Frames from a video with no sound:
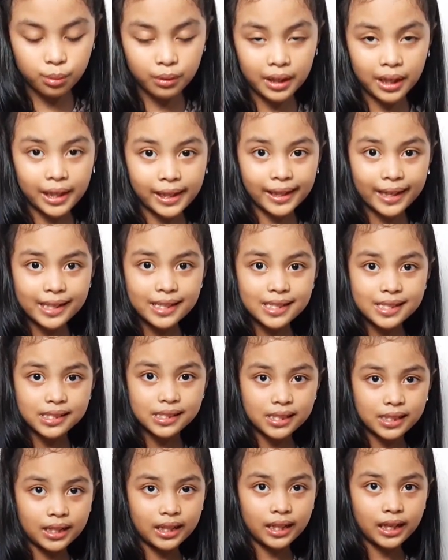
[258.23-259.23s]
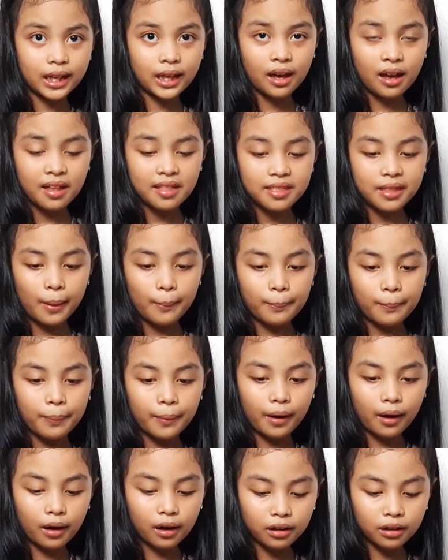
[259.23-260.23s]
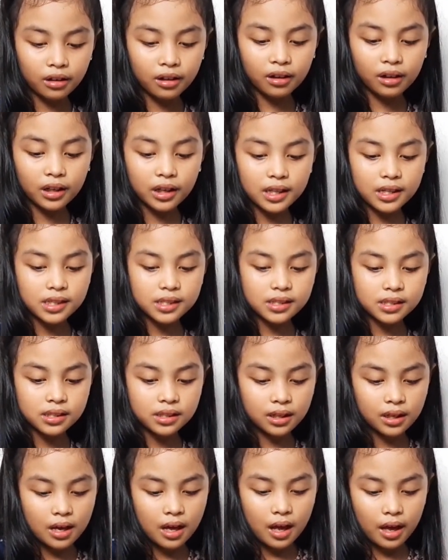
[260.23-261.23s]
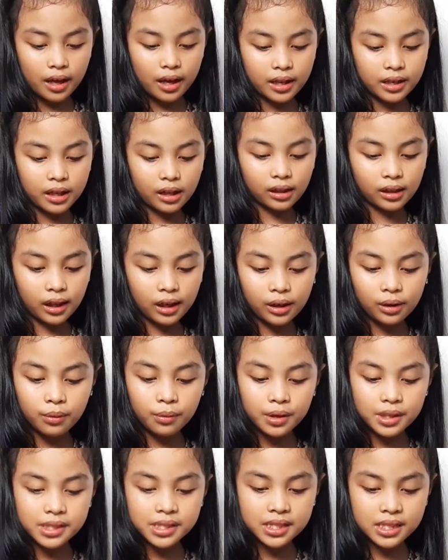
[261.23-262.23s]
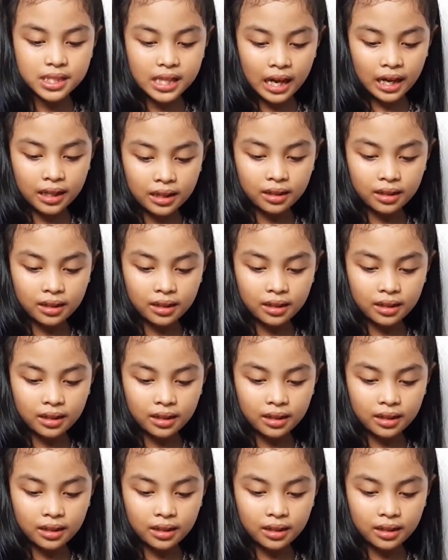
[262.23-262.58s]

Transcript: we can see, the batter is in a liquid state.